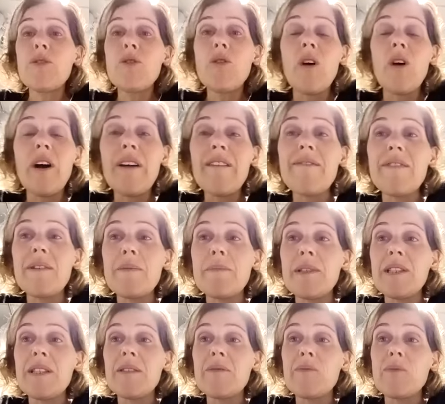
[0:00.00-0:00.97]
not
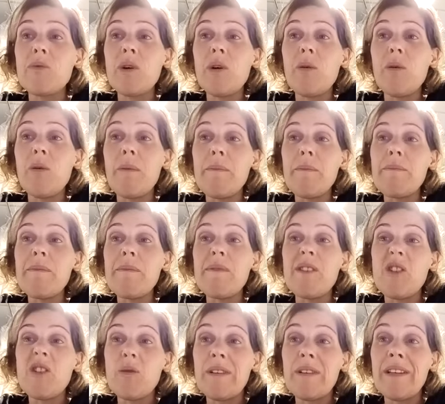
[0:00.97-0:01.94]
everybody will,
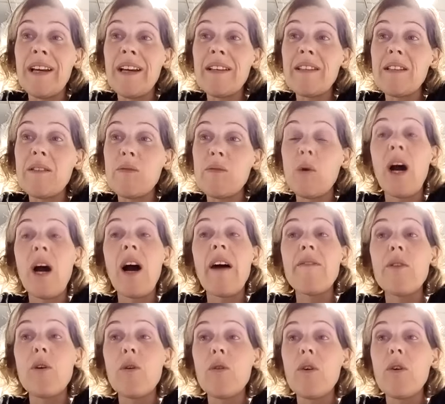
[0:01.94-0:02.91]
you know, we
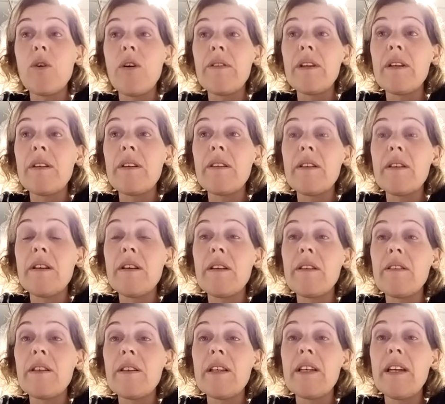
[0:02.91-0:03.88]
have all got
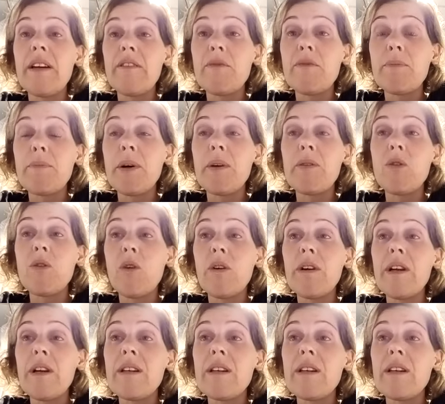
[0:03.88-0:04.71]
the gift, but not